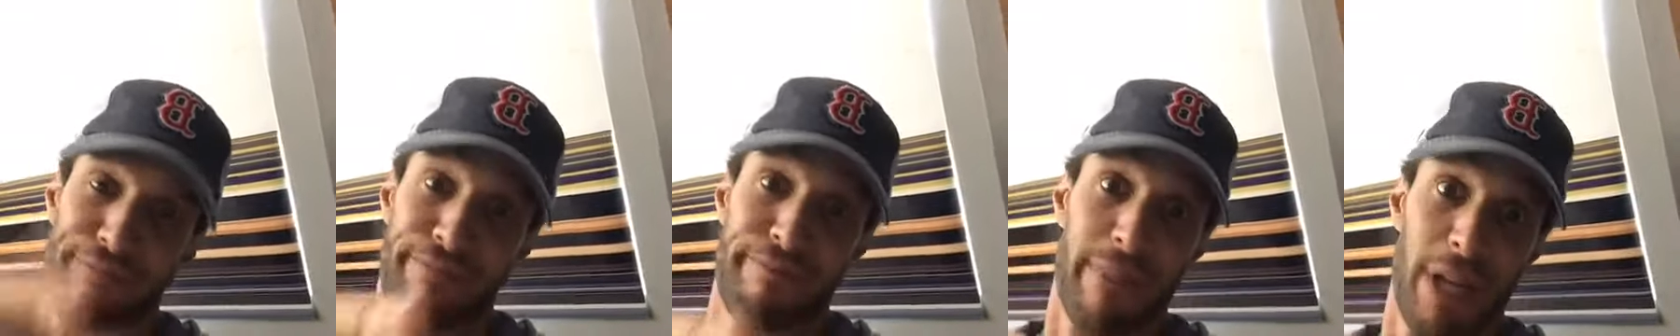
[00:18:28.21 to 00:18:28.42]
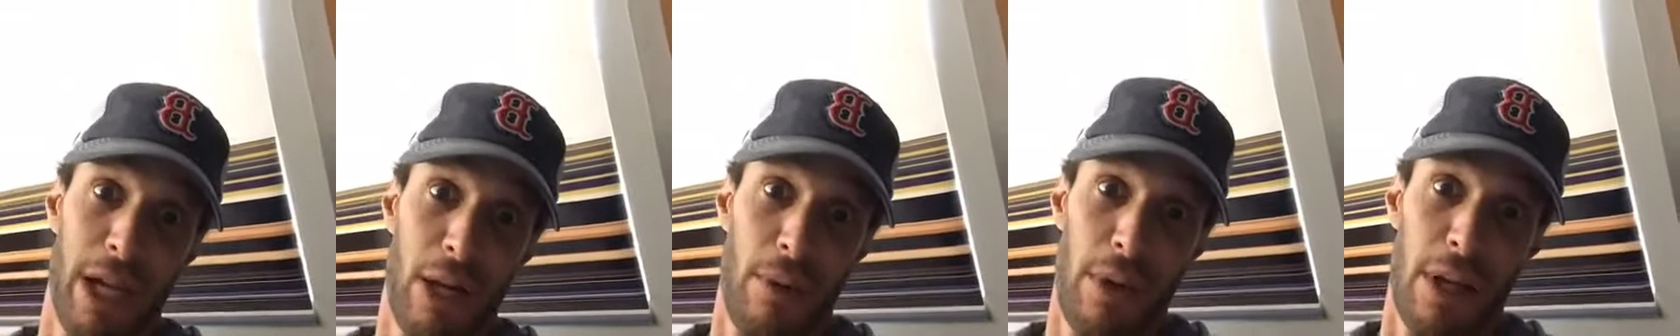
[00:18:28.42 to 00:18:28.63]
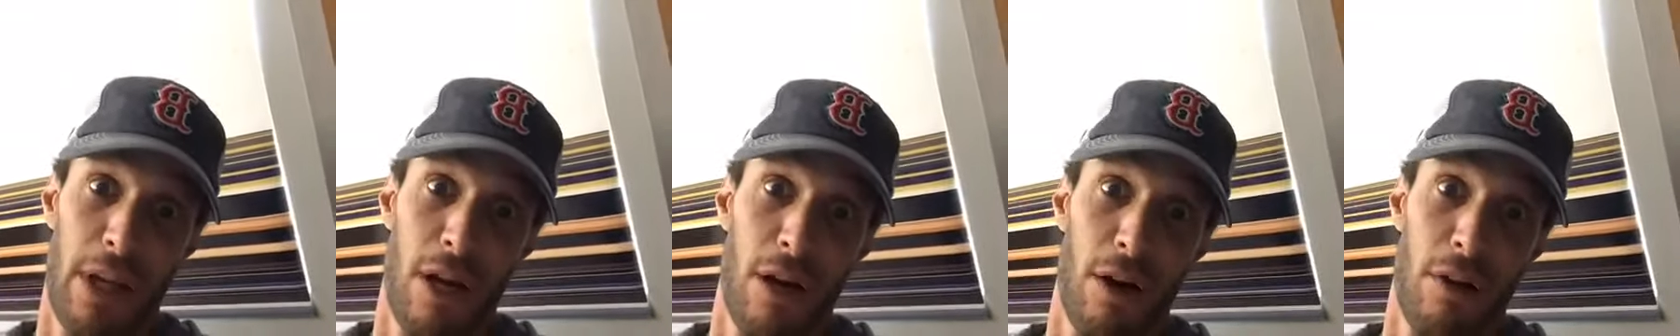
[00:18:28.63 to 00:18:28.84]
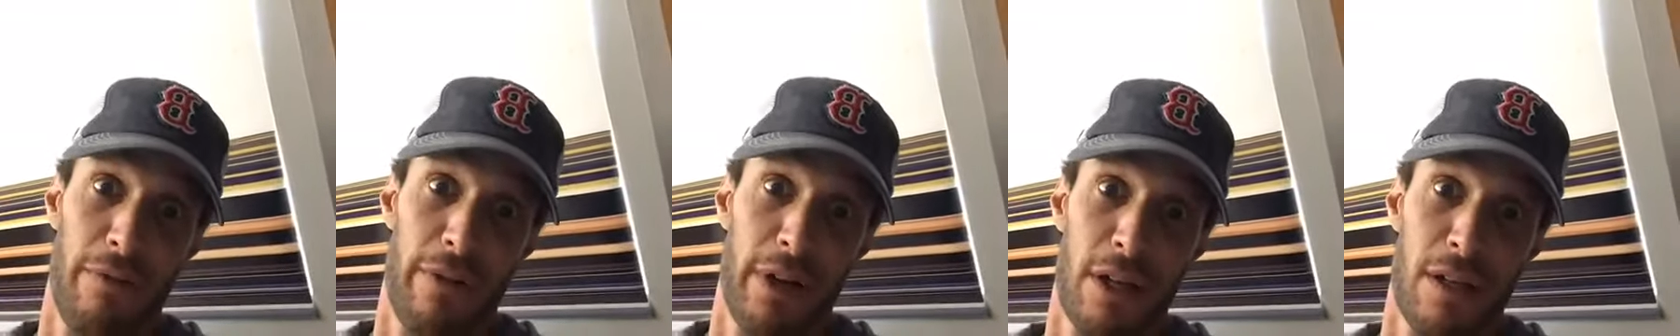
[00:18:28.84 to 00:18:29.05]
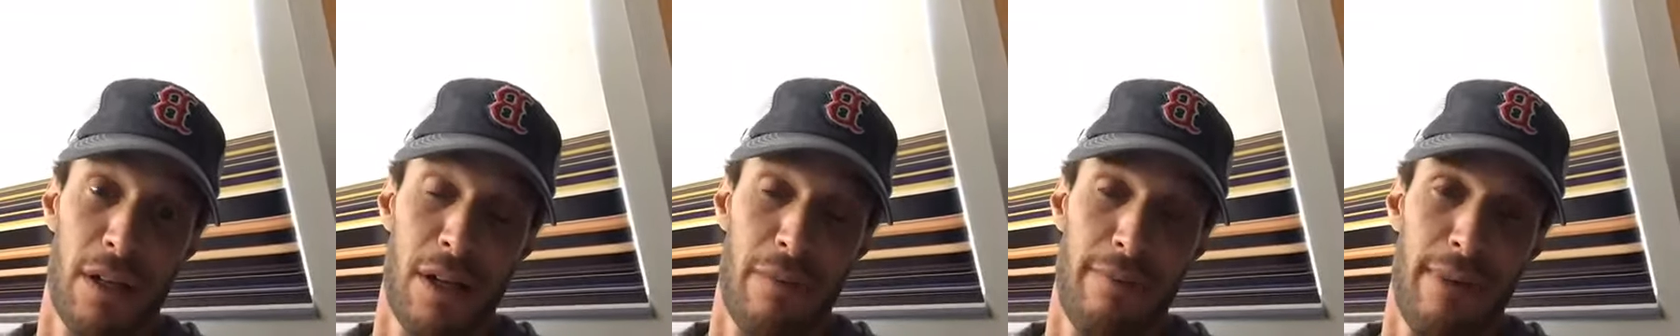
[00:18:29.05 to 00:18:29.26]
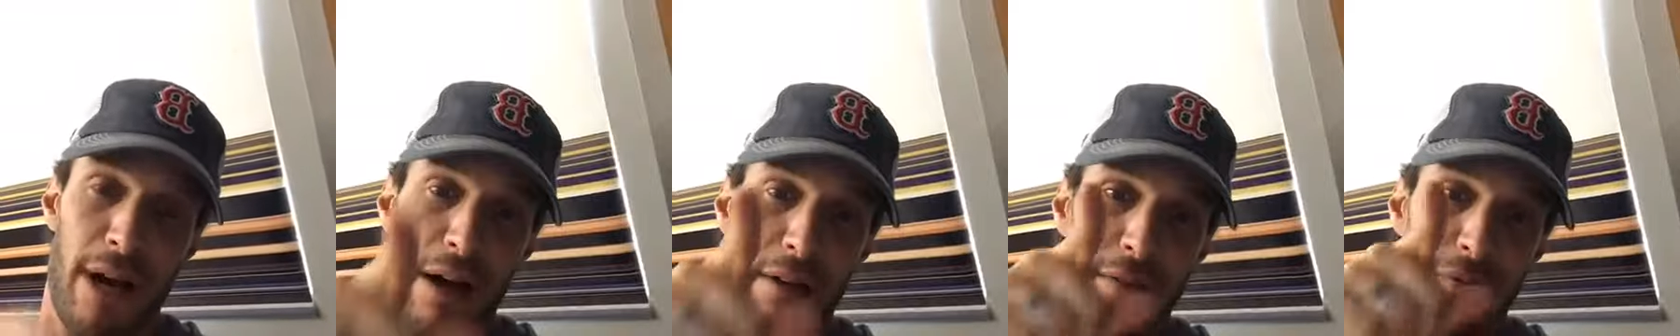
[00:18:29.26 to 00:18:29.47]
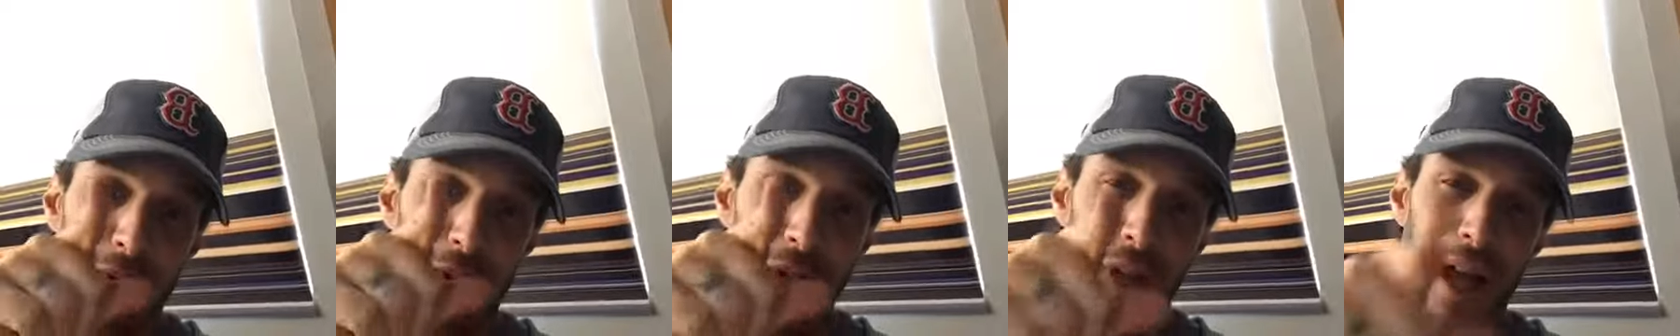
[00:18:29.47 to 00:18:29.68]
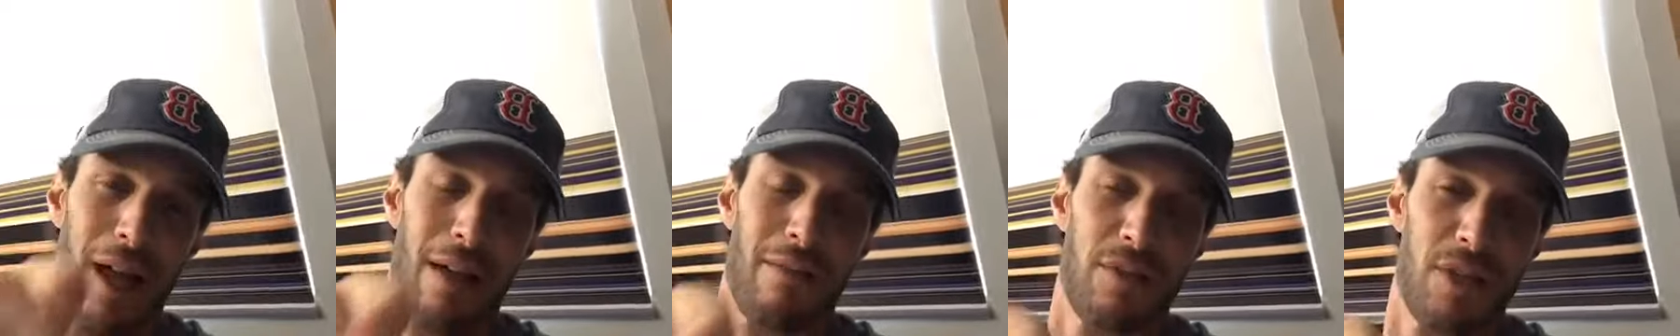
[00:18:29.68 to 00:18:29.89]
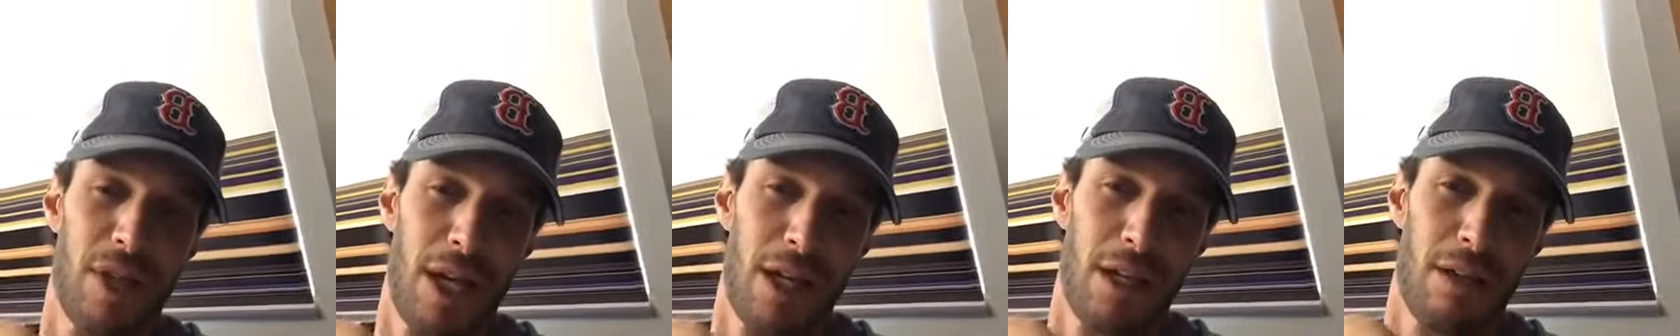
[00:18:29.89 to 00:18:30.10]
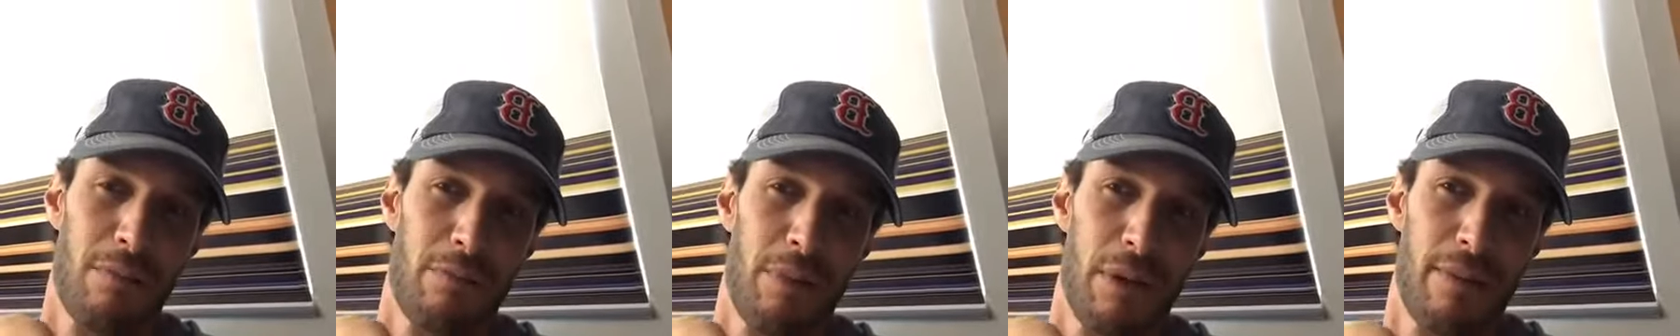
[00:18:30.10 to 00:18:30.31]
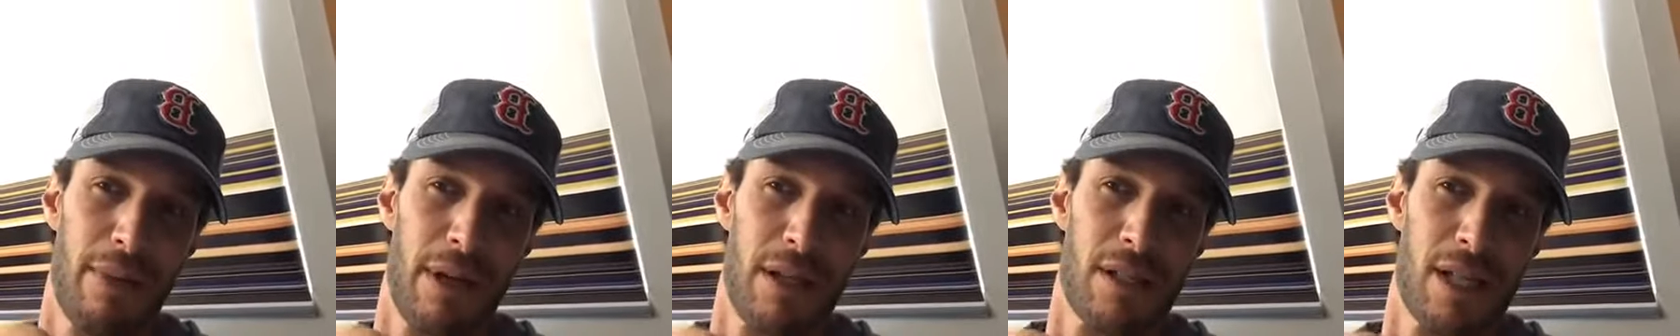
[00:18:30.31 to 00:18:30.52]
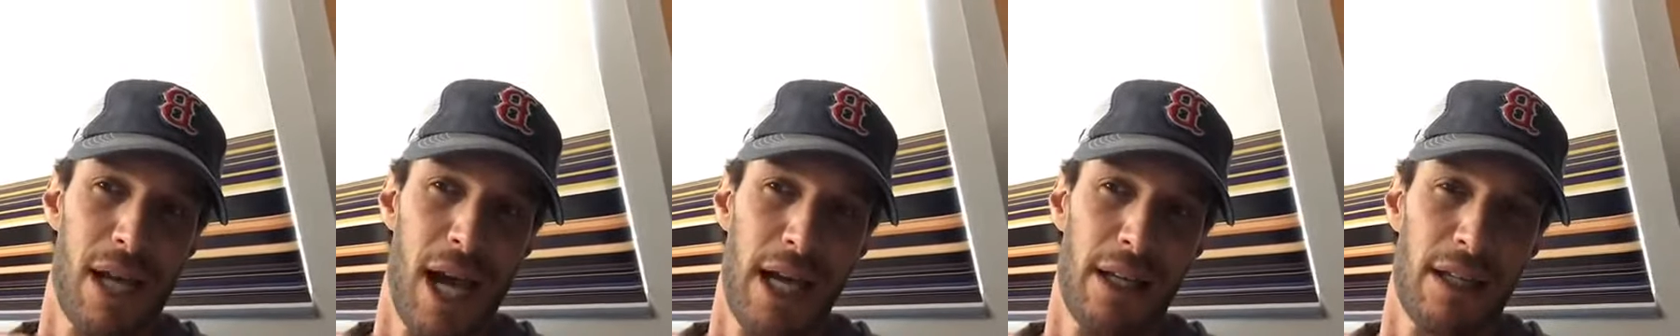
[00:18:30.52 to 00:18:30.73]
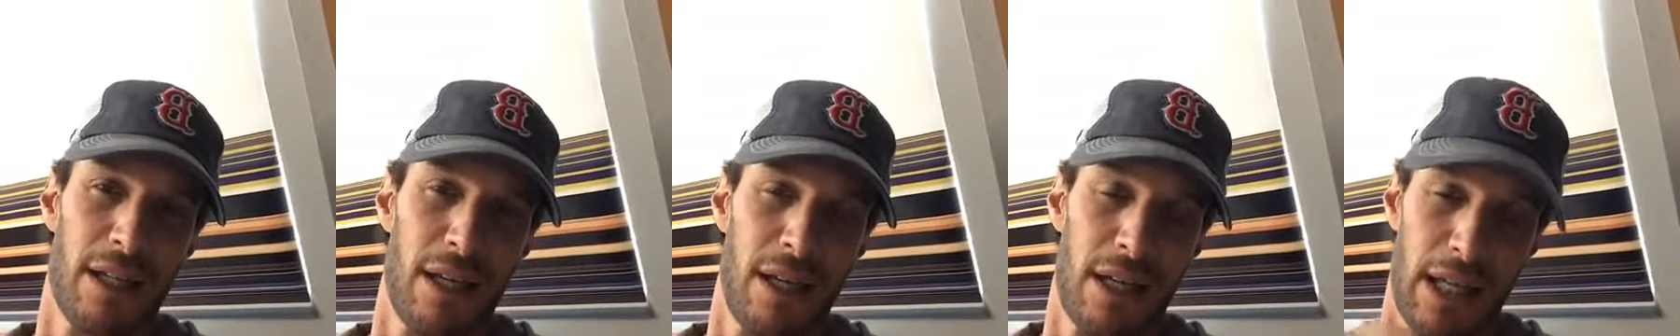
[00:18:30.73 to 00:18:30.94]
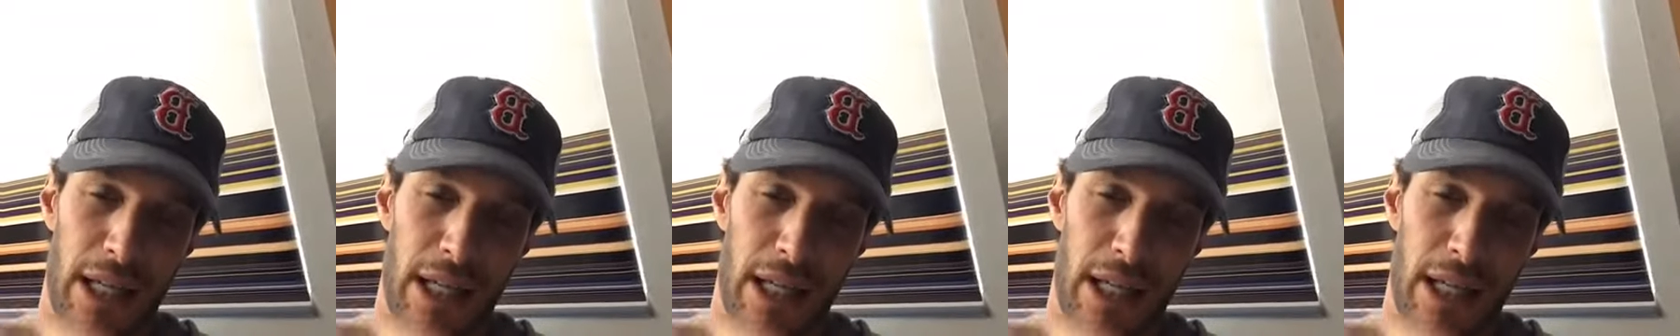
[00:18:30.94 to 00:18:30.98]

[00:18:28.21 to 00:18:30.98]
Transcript: There we go. Figured something out. I'll have Jacob be my sidekick,